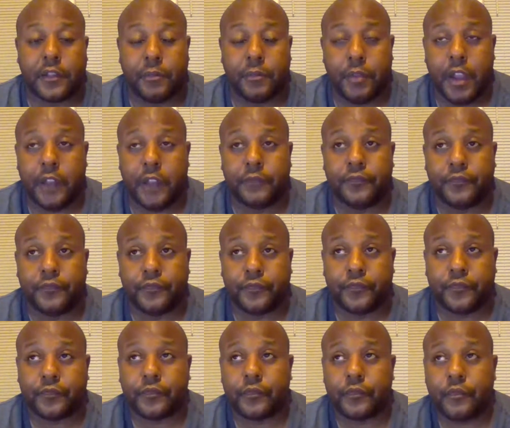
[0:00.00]
but
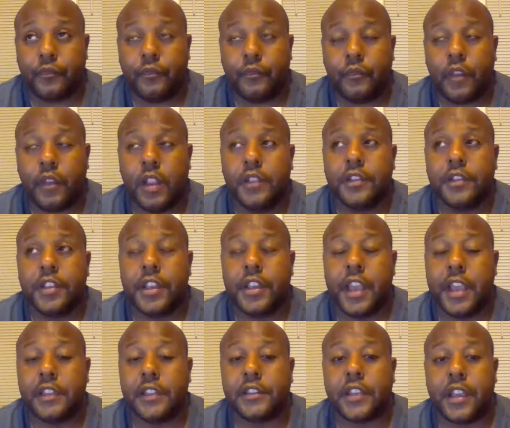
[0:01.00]

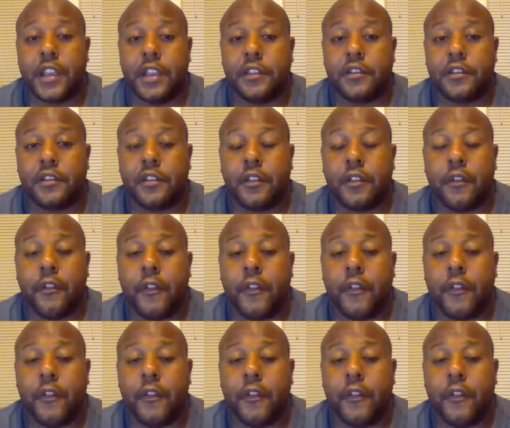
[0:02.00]
today's kids,